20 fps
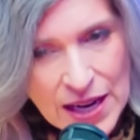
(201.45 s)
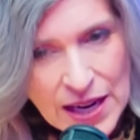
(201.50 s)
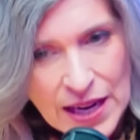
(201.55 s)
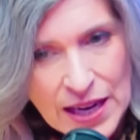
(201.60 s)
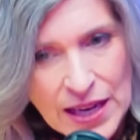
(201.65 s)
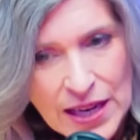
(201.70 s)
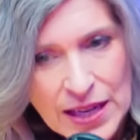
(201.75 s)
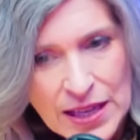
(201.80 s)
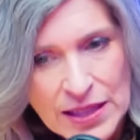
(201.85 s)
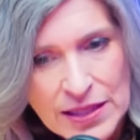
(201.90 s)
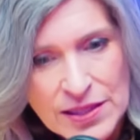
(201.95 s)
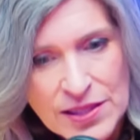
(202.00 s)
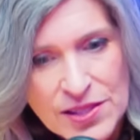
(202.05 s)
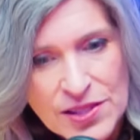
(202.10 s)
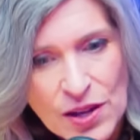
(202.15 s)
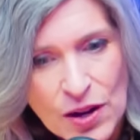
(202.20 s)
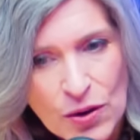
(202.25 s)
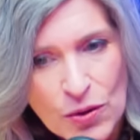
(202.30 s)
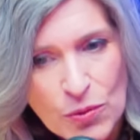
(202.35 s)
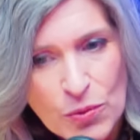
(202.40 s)
And
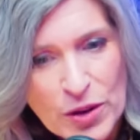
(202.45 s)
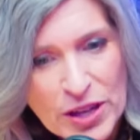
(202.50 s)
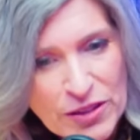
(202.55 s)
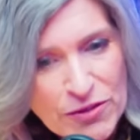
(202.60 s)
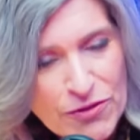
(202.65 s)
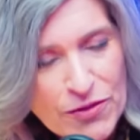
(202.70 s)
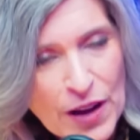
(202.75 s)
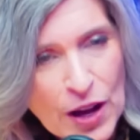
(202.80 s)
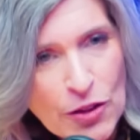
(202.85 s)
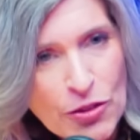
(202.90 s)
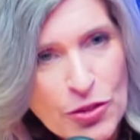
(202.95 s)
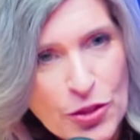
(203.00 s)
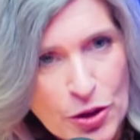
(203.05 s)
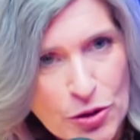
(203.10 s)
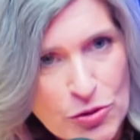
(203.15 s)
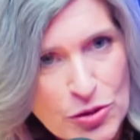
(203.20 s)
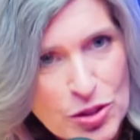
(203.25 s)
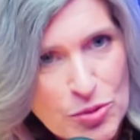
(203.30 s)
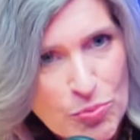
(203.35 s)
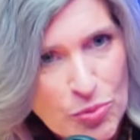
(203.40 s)
so we felt
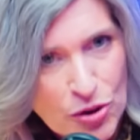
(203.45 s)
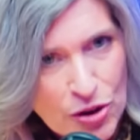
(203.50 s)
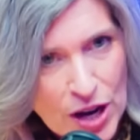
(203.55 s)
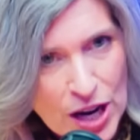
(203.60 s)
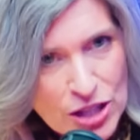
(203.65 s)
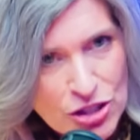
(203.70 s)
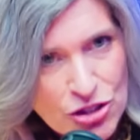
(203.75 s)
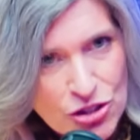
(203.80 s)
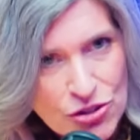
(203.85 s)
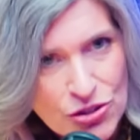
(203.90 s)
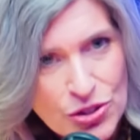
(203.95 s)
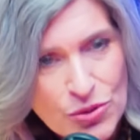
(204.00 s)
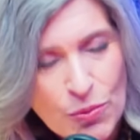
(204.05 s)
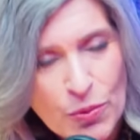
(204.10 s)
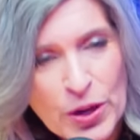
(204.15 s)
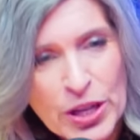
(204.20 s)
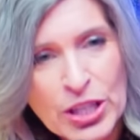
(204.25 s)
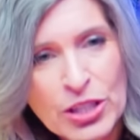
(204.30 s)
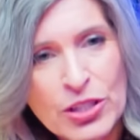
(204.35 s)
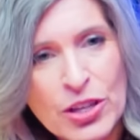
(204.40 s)
those pressures.
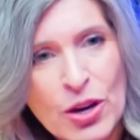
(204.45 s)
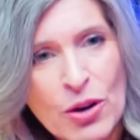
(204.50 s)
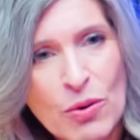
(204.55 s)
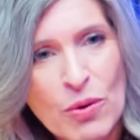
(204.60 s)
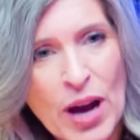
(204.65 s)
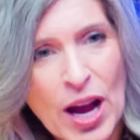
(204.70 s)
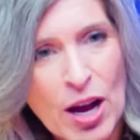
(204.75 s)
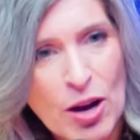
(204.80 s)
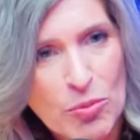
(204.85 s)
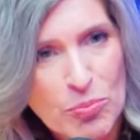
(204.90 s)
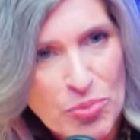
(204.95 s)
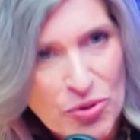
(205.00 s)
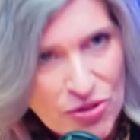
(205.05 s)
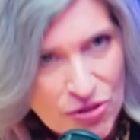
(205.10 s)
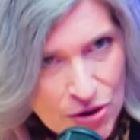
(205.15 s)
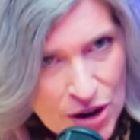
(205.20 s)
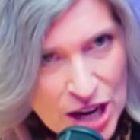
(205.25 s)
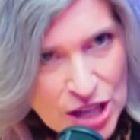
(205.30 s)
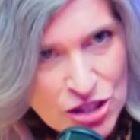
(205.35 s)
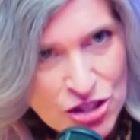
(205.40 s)
We know how
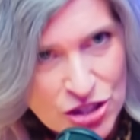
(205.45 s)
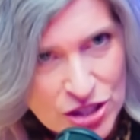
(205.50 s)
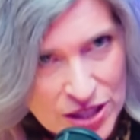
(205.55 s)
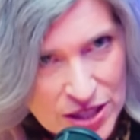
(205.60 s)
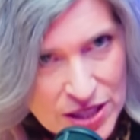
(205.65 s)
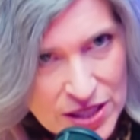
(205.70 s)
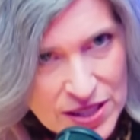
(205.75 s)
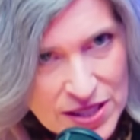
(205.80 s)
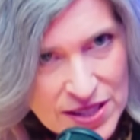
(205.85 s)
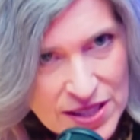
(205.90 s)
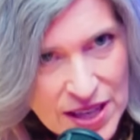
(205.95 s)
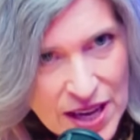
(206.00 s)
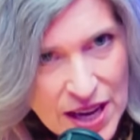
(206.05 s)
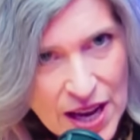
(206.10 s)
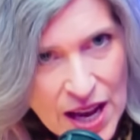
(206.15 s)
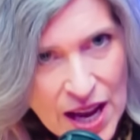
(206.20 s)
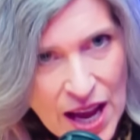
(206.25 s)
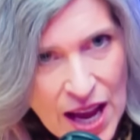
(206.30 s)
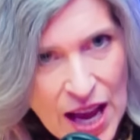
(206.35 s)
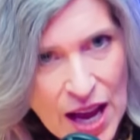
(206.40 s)
precious
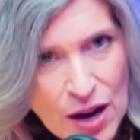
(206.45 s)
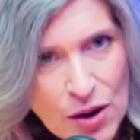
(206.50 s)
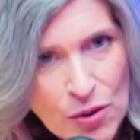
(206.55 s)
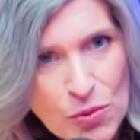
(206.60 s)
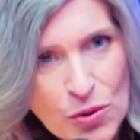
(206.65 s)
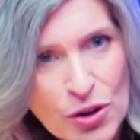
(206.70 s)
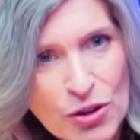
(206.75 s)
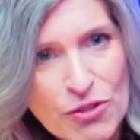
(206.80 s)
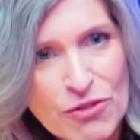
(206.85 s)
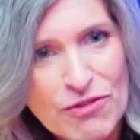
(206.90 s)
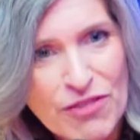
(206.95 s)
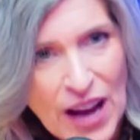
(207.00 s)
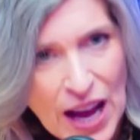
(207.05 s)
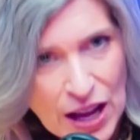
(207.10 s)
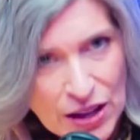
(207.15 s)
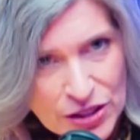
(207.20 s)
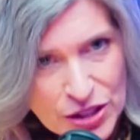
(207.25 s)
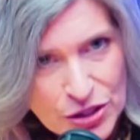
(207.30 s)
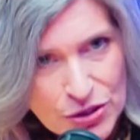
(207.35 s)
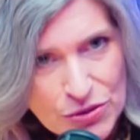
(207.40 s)
our
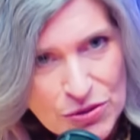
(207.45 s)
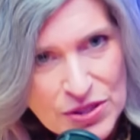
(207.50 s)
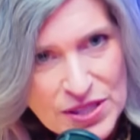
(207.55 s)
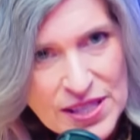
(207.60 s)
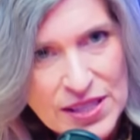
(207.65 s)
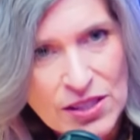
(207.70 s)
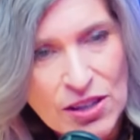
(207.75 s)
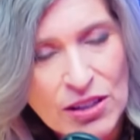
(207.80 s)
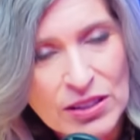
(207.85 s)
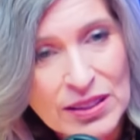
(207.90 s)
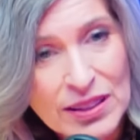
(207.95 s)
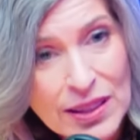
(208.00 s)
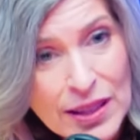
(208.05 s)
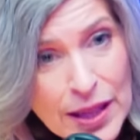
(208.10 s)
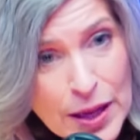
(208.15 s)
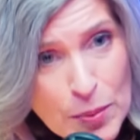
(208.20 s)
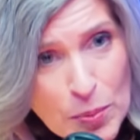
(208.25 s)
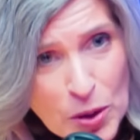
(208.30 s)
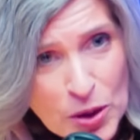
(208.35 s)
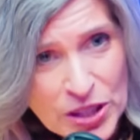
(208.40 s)
values and our
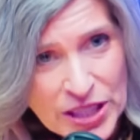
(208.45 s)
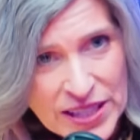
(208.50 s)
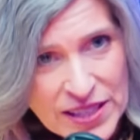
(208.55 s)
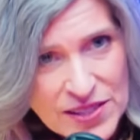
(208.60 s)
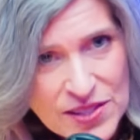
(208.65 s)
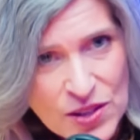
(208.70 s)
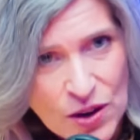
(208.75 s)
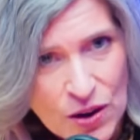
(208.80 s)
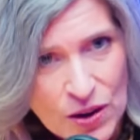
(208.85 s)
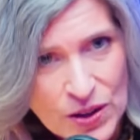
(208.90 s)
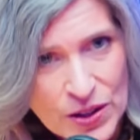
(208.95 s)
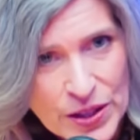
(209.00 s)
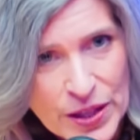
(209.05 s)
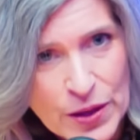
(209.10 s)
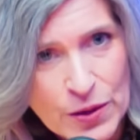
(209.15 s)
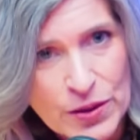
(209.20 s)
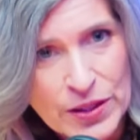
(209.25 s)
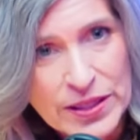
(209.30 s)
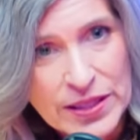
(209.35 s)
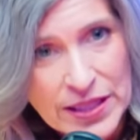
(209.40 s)
liberties are
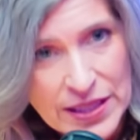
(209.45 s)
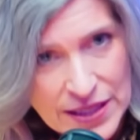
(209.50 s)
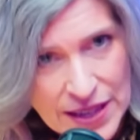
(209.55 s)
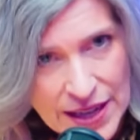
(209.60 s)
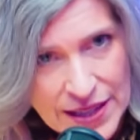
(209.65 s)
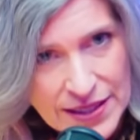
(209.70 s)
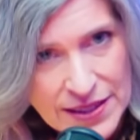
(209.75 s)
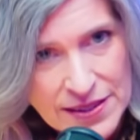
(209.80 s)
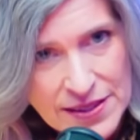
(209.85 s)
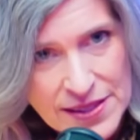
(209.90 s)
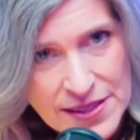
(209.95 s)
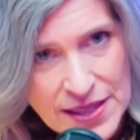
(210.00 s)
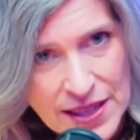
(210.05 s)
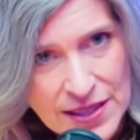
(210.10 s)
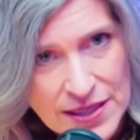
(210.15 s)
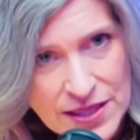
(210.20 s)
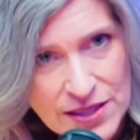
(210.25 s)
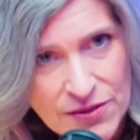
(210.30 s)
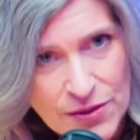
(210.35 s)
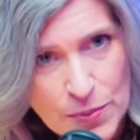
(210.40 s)
here in the United
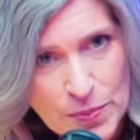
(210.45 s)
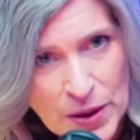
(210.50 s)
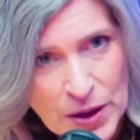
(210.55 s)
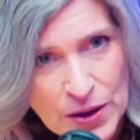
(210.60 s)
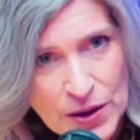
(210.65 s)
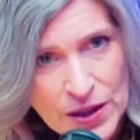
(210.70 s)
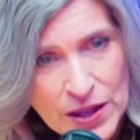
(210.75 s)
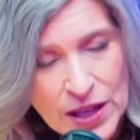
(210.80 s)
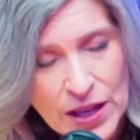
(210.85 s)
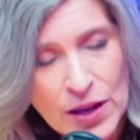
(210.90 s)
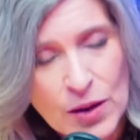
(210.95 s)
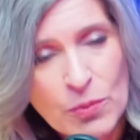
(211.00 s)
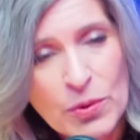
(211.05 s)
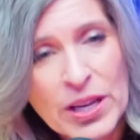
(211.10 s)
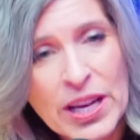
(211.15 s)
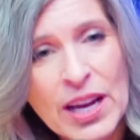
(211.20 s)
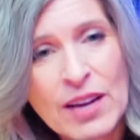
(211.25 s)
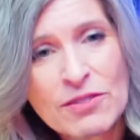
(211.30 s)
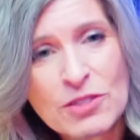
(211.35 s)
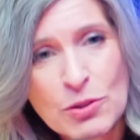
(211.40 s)
States of America. And we
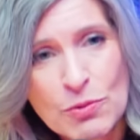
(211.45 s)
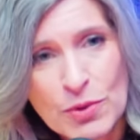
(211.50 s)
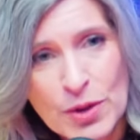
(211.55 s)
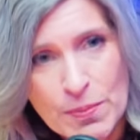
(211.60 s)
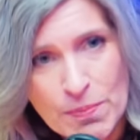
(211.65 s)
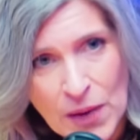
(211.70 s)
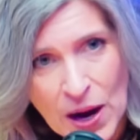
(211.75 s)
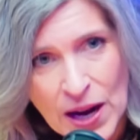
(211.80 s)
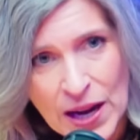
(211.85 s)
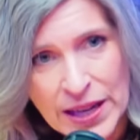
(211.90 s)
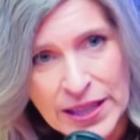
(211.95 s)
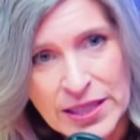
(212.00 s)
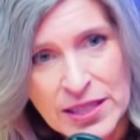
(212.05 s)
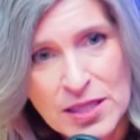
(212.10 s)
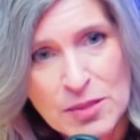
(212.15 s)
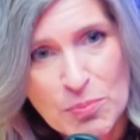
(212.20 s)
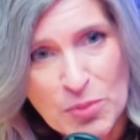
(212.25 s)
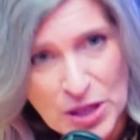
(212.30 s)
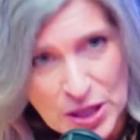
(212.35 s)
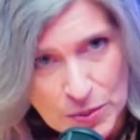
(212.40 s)
have to
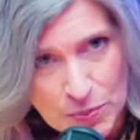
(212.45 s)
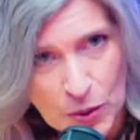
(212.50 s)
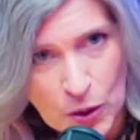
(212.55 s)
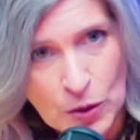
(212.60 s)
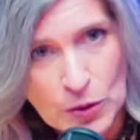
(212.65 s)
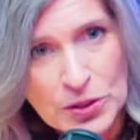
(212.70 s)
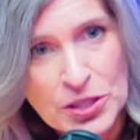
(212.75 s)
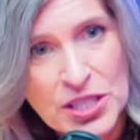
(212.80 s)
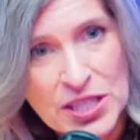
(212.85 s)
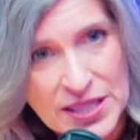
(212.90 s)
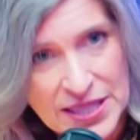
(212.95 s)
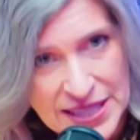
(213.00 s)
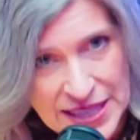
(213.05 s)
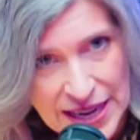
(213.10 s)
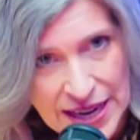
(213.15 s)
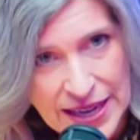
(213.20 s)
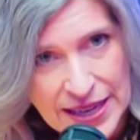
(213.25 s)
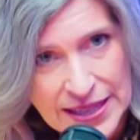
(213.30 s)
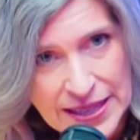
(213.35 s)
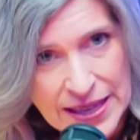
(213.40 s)
remind people
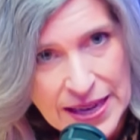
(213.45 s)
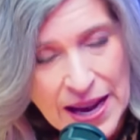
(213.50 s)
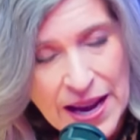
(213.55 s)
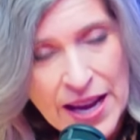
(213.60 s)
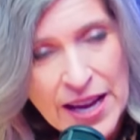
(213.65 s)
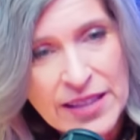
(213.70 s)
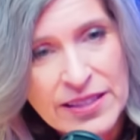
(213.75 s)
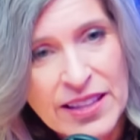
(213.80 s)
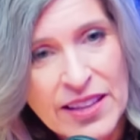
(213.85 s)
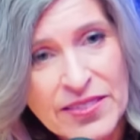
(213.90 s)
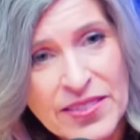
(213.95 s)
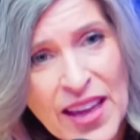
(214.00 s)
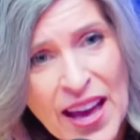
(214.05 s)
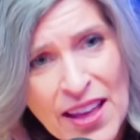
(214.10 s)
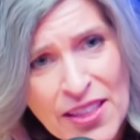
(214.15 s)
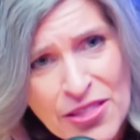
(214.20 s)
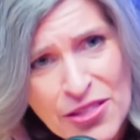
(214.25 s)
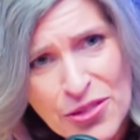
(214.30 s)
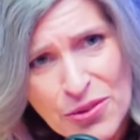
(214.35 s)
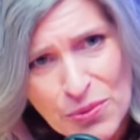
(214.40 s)
today that
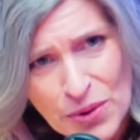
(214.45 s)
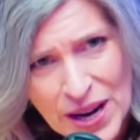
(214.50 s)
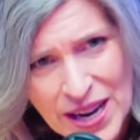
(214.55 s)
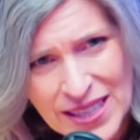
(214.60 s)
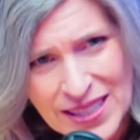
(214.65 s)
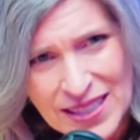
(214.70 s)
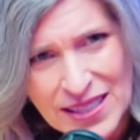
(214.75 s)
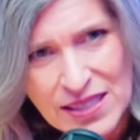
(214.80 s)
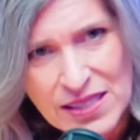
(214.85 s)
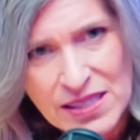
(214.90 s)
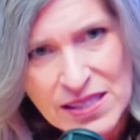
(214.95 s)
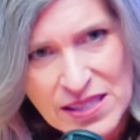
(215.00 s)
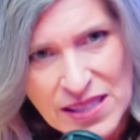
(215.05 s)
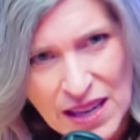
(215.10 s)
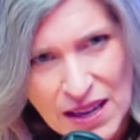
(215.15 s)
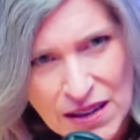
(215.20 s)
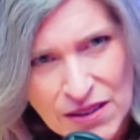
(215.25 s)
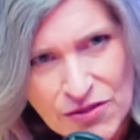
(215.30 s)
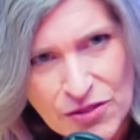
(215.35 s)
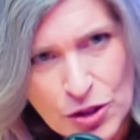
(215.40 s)
that threat is
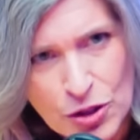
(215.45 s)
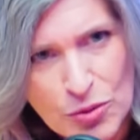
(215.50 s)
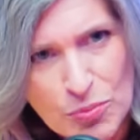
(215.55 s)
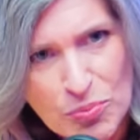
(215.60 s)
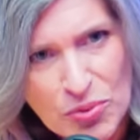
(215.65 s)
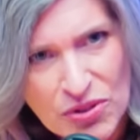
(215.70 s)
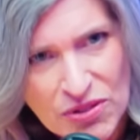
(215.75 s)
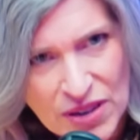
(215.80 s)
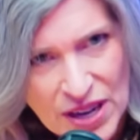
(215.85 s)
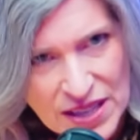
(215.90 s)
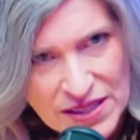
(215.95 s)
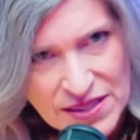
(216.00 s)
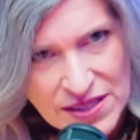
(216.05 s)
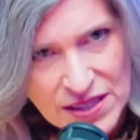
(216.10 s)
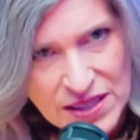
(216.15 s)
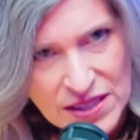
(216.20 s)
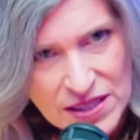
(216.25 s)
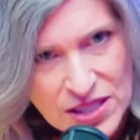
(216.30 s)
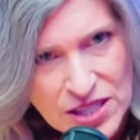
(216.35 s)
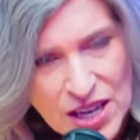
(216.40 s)
ever
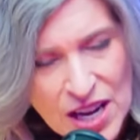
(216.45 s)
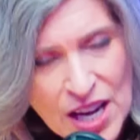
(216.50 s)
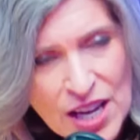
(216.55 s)
present.